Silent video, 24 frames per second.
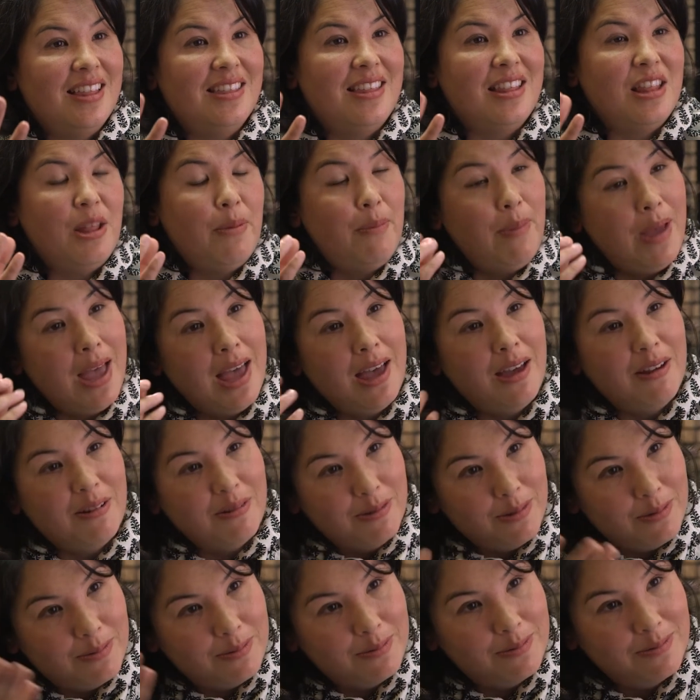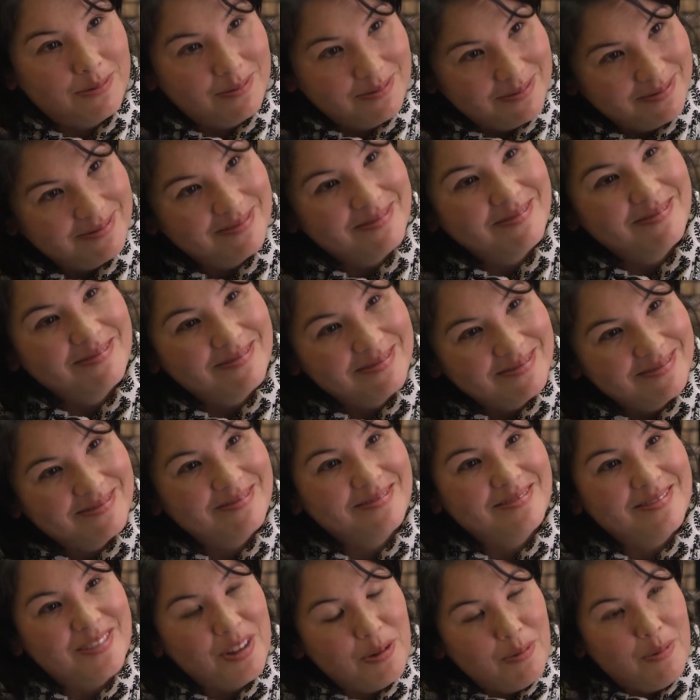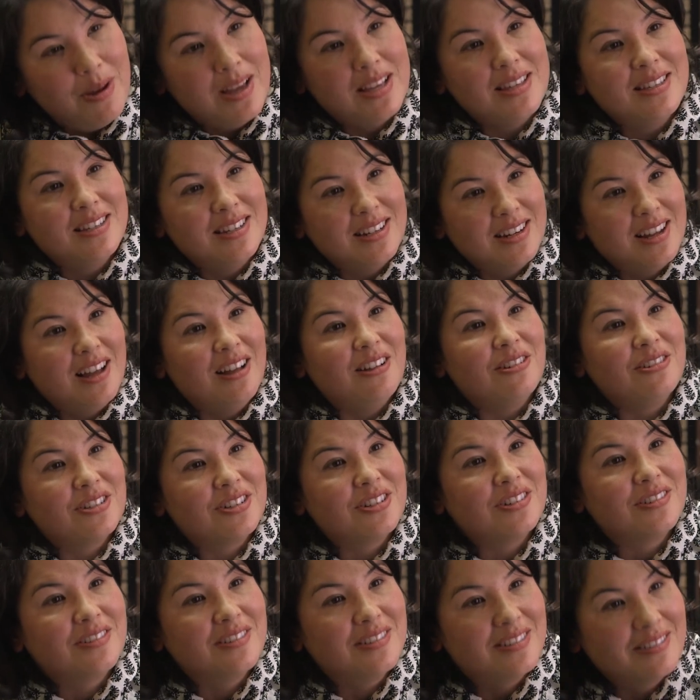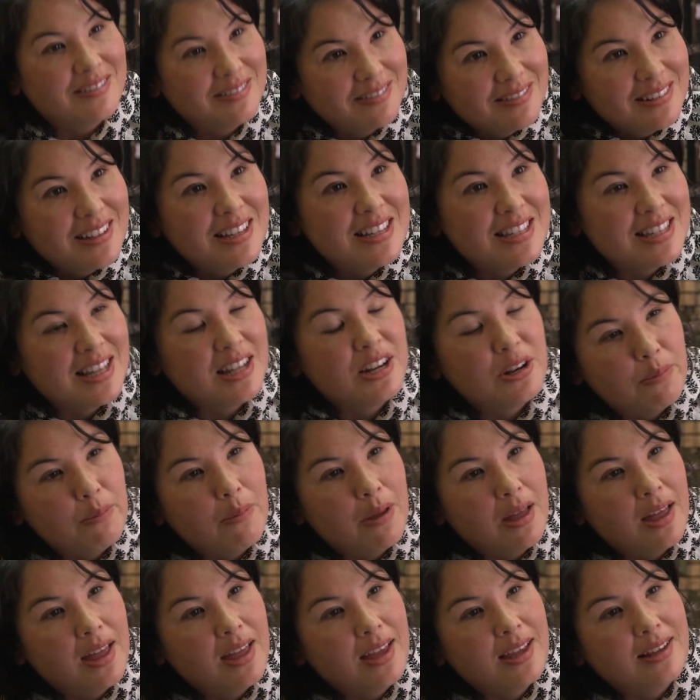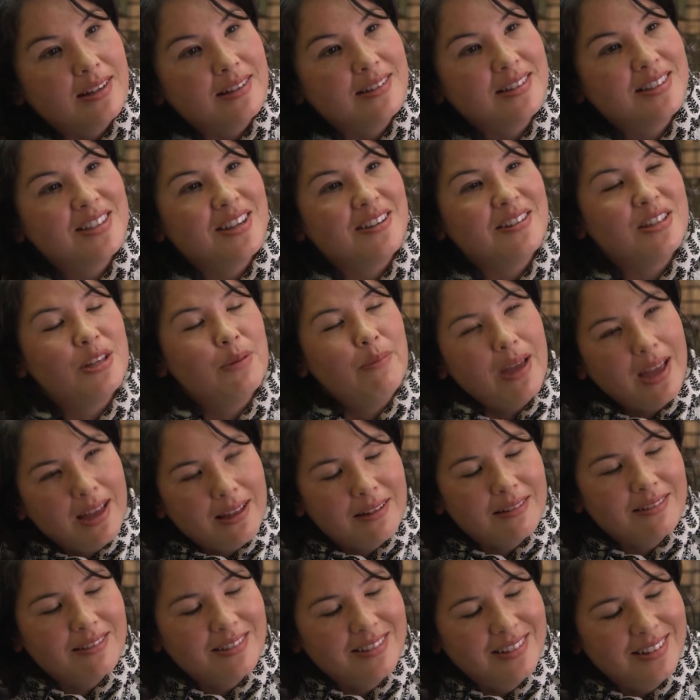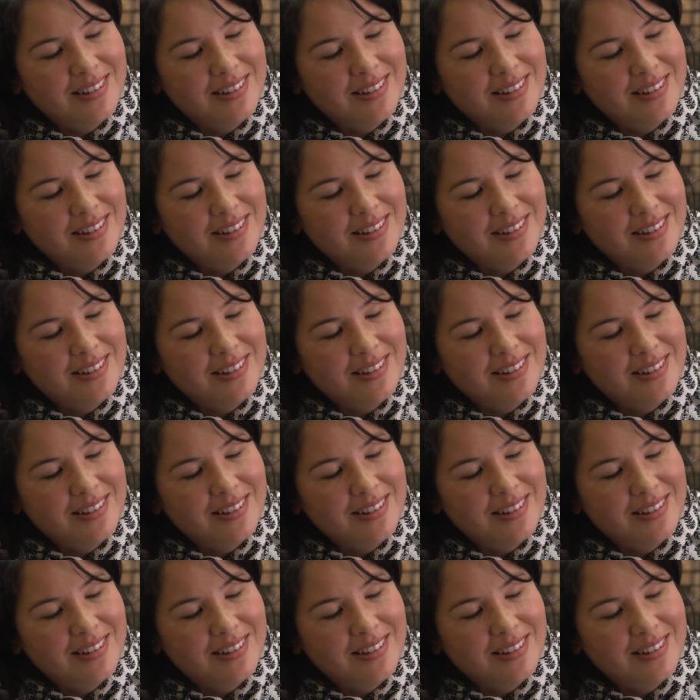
then the power of the Western culture is undermined. So it's about